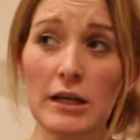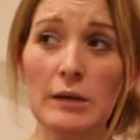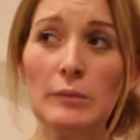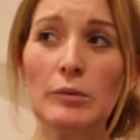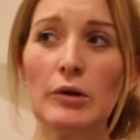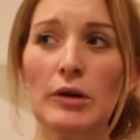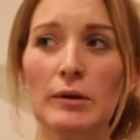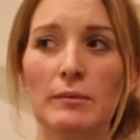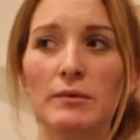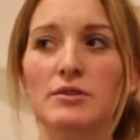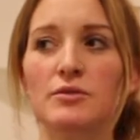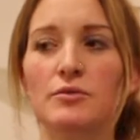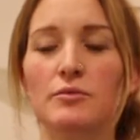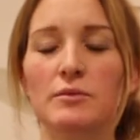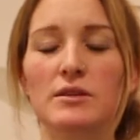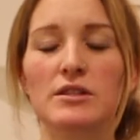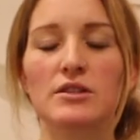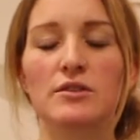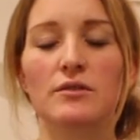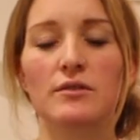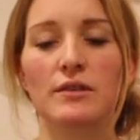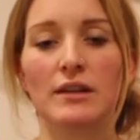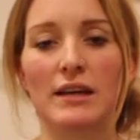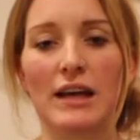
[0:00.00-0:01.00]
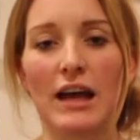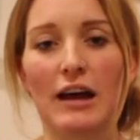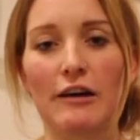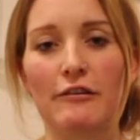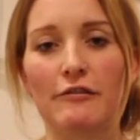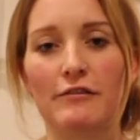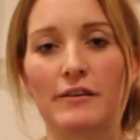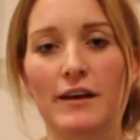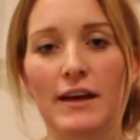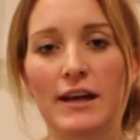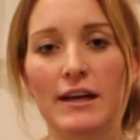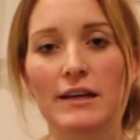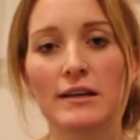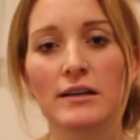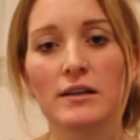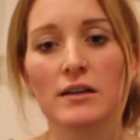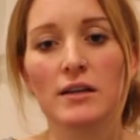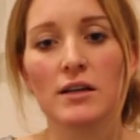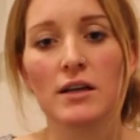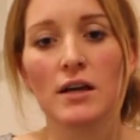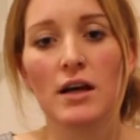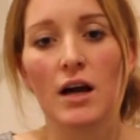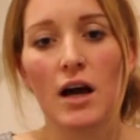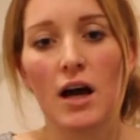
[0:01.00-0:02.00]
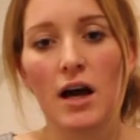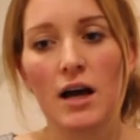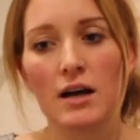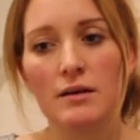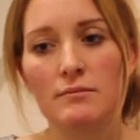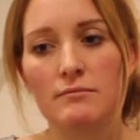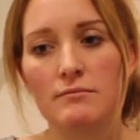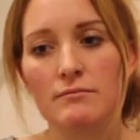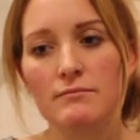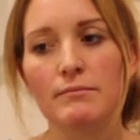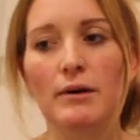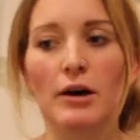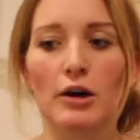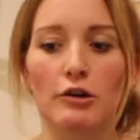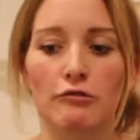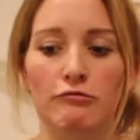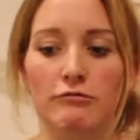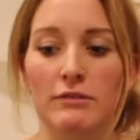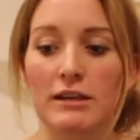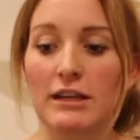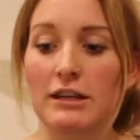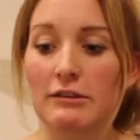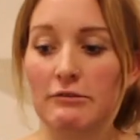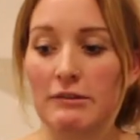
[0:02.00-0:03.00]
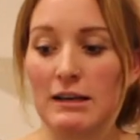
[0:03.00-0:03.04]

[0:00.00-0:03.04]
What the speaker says: pretty much what we do at the cafe, but a really,